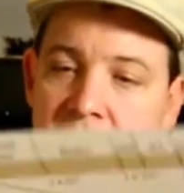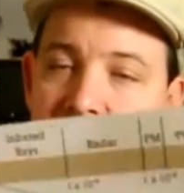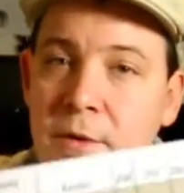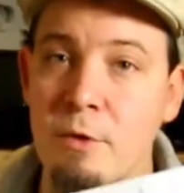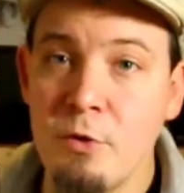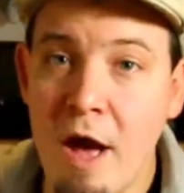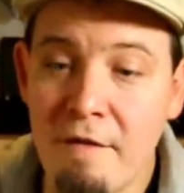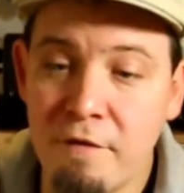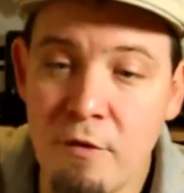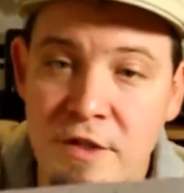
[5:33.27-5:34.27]
that when you
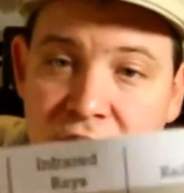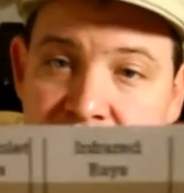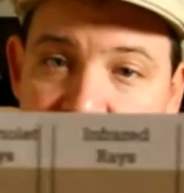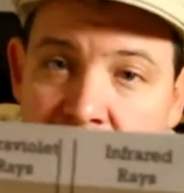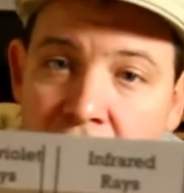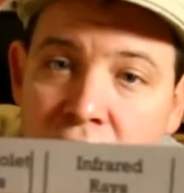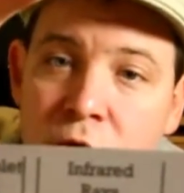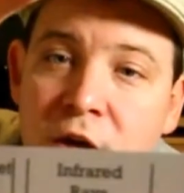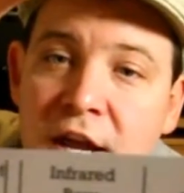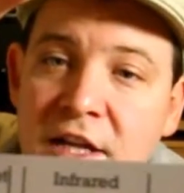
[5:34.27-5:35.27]
have fluorescence,
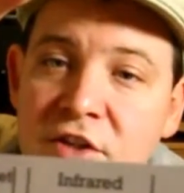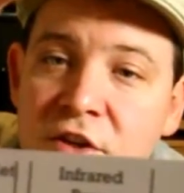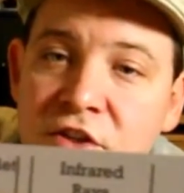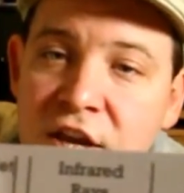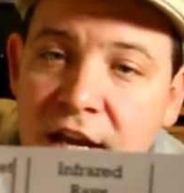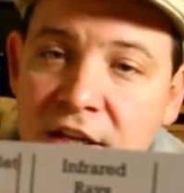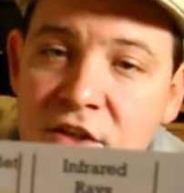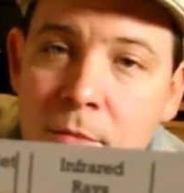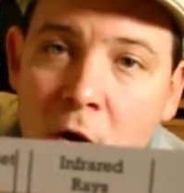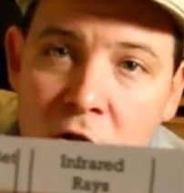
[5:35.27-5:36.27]
you can actually take
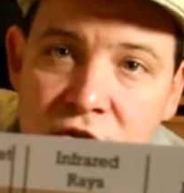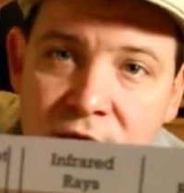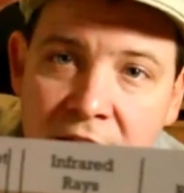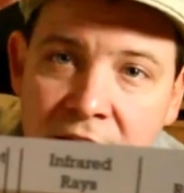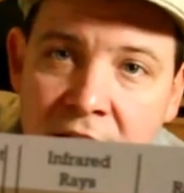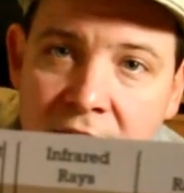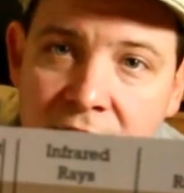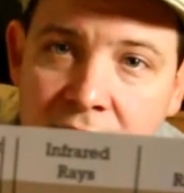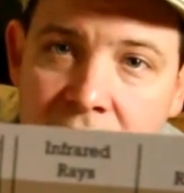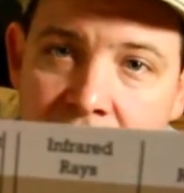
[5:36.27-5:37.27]
some ultraviolet
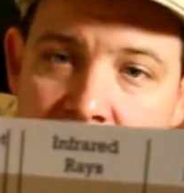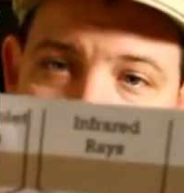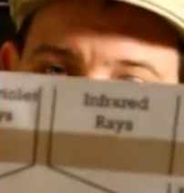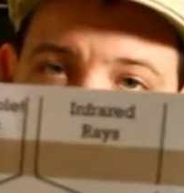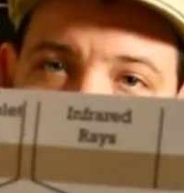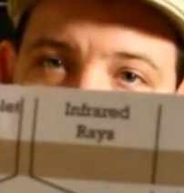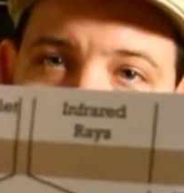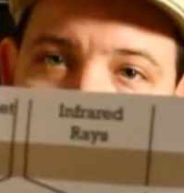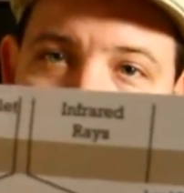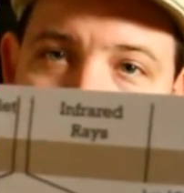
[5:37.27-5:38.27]
light,
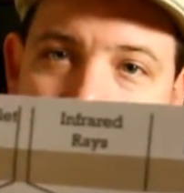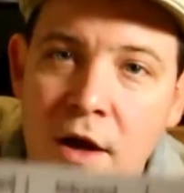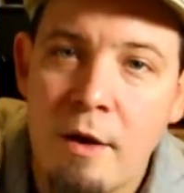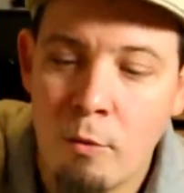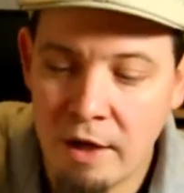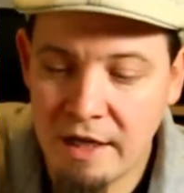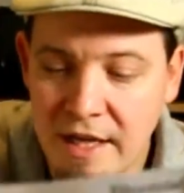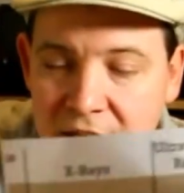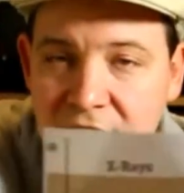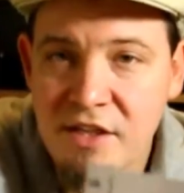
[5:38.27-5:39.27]
and when it
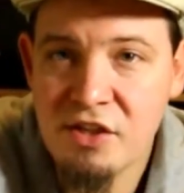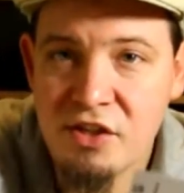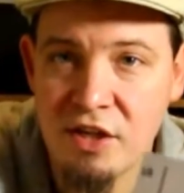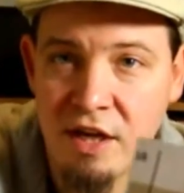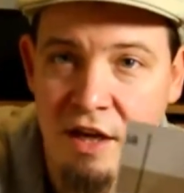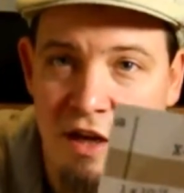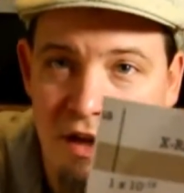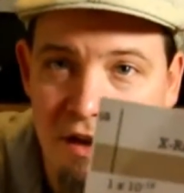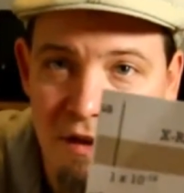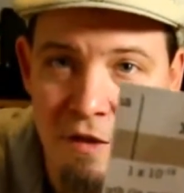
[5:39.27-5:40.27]
hits
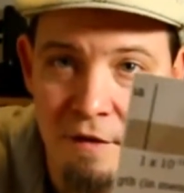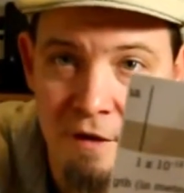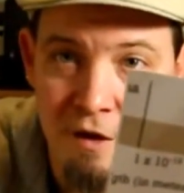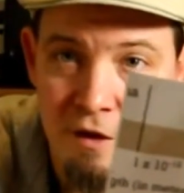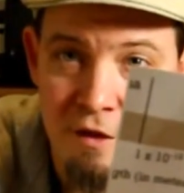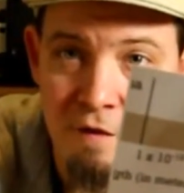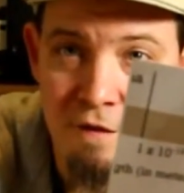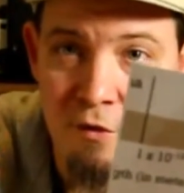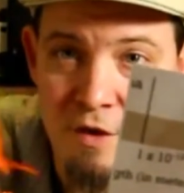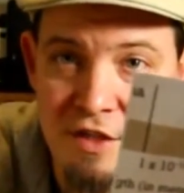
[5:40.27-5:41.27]
the
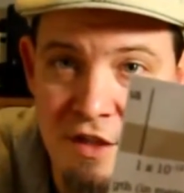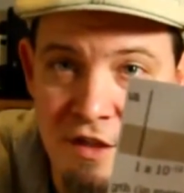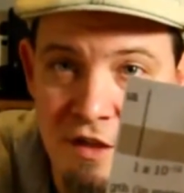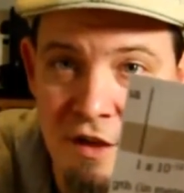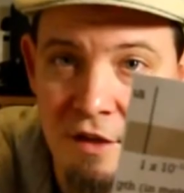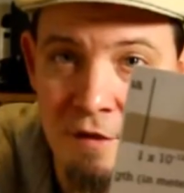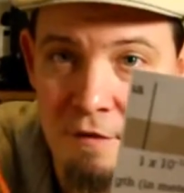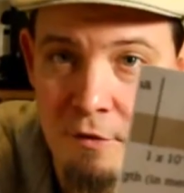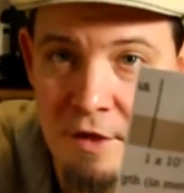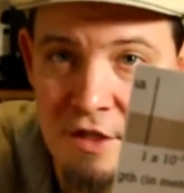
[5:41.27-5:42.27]

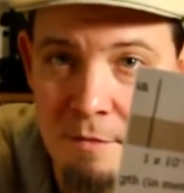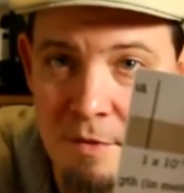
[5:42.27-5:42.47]
fluorescent